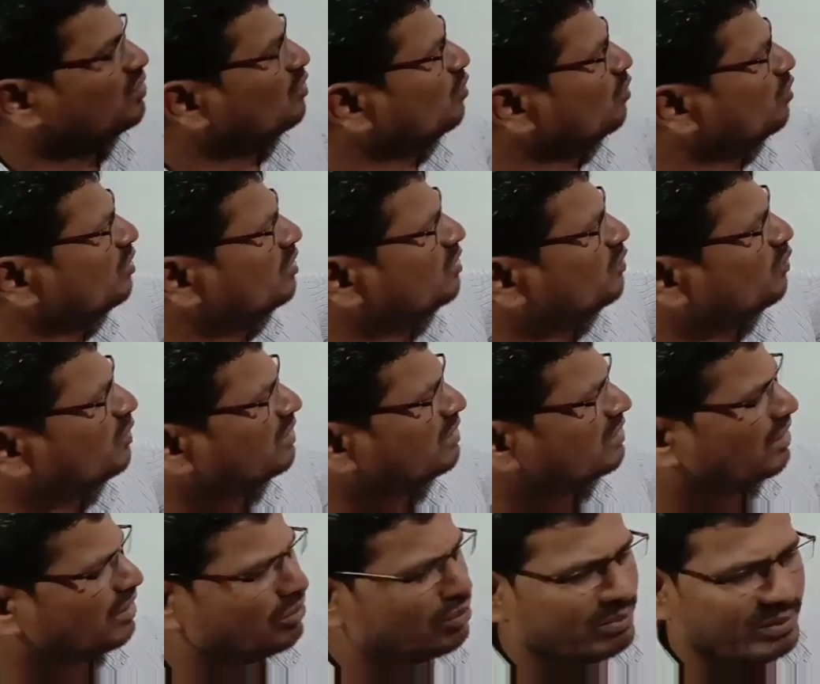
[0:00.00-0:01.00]
only one
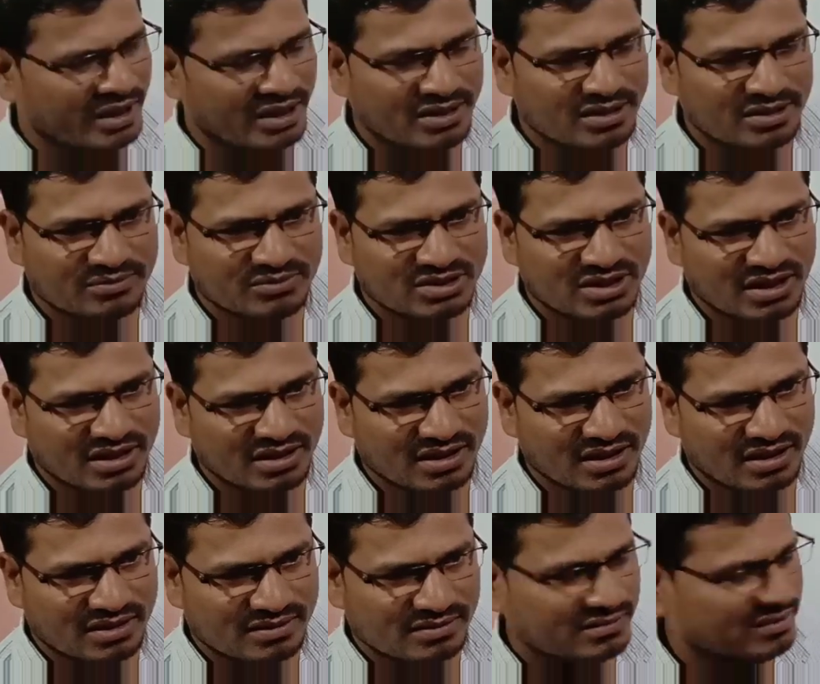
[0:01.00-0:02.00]
kind of atoms are there,
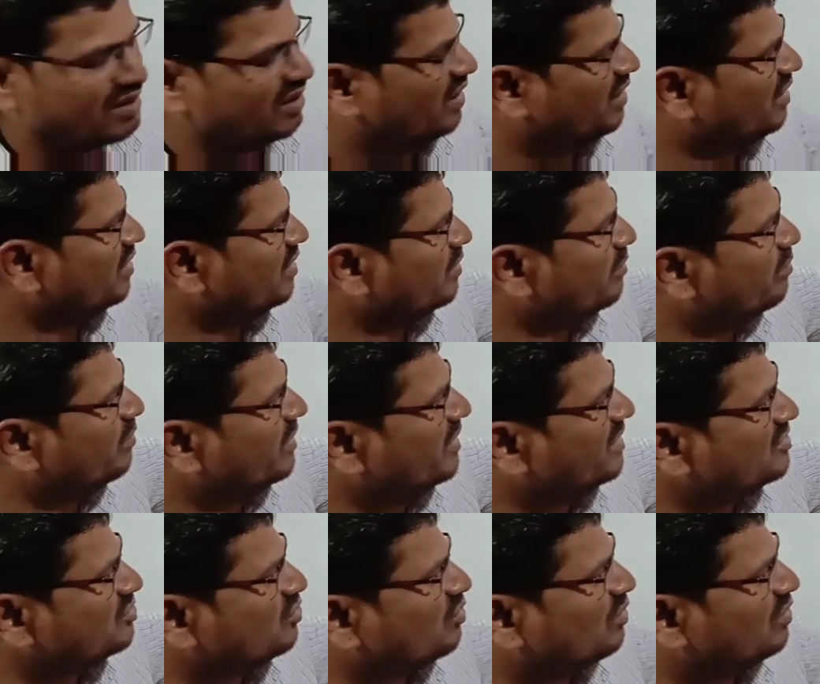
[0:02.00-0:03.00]
and
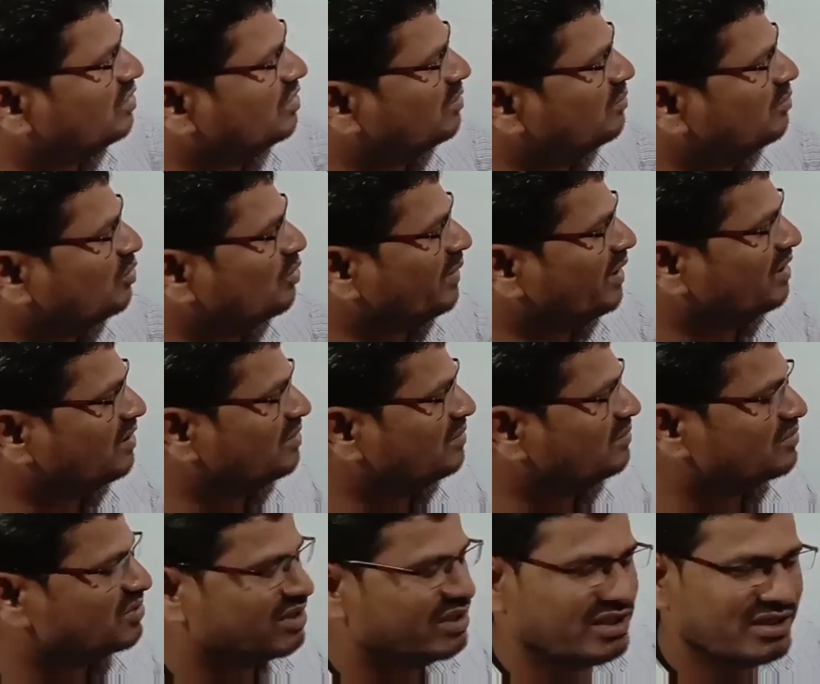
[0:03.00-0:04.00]
based on number of
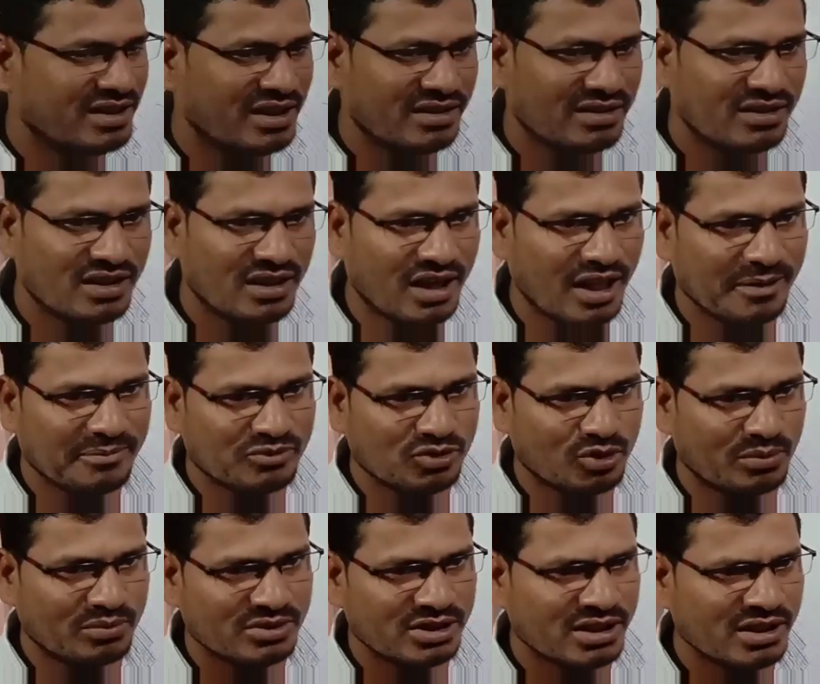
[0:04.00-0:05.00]
atoms, these are the types
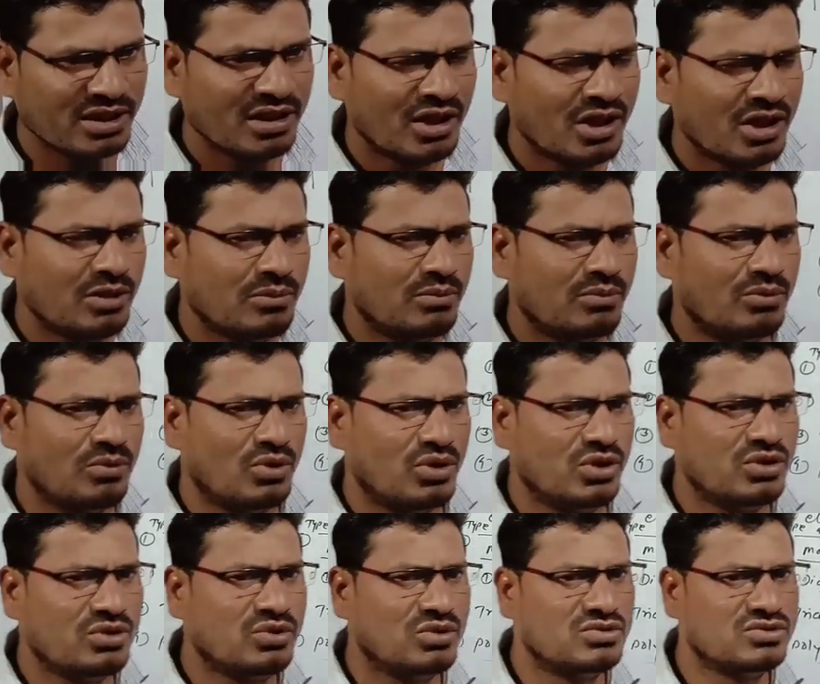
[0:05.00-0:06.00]
of the
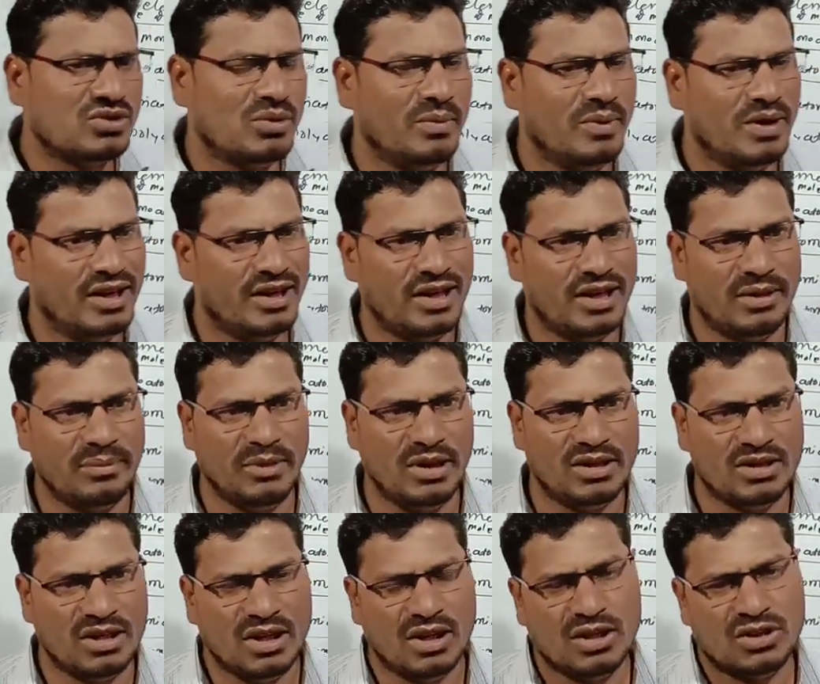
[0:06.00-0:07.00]
molecules of element.
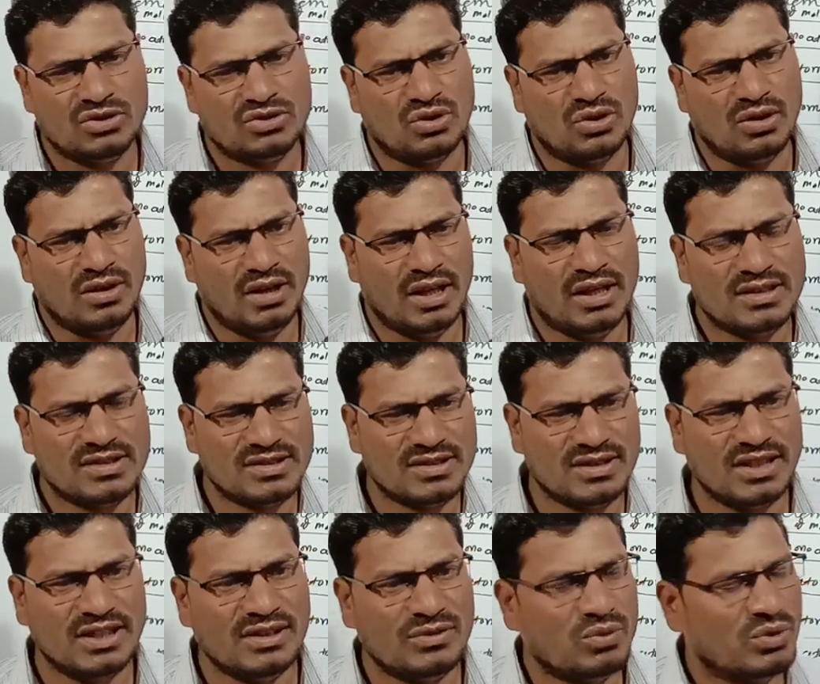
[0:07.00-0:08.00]
So next
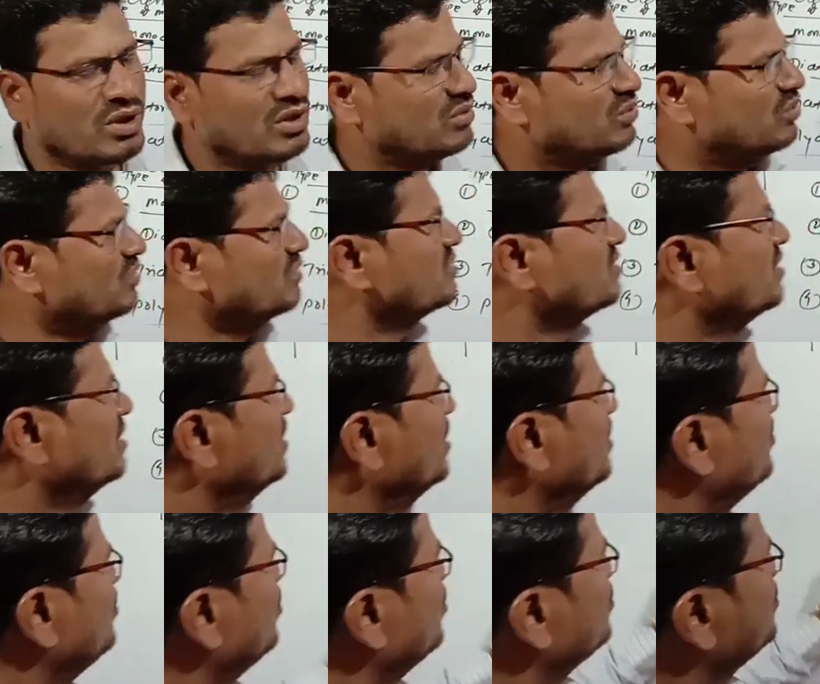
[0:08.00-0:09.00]
thing we are going to study
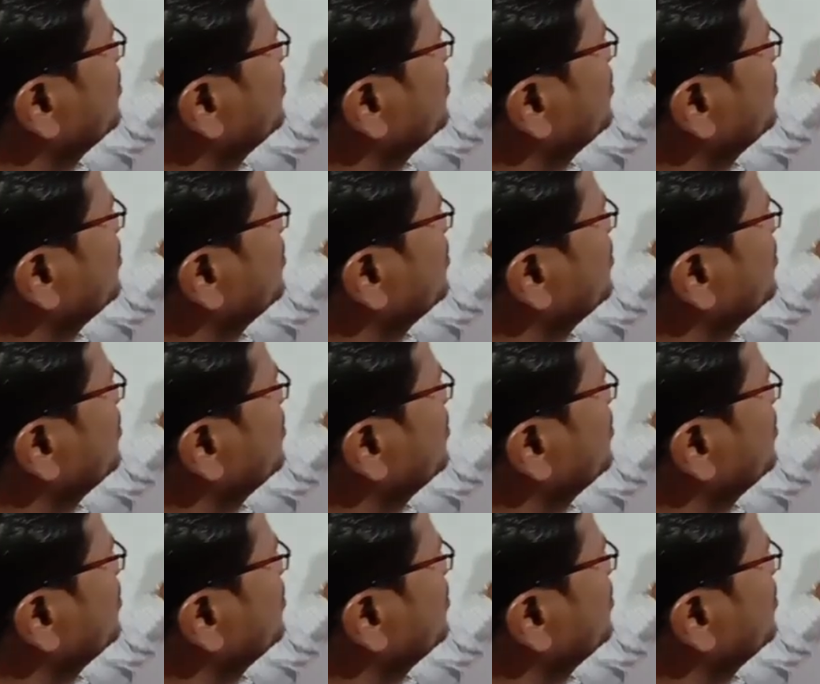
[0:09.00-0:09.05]
about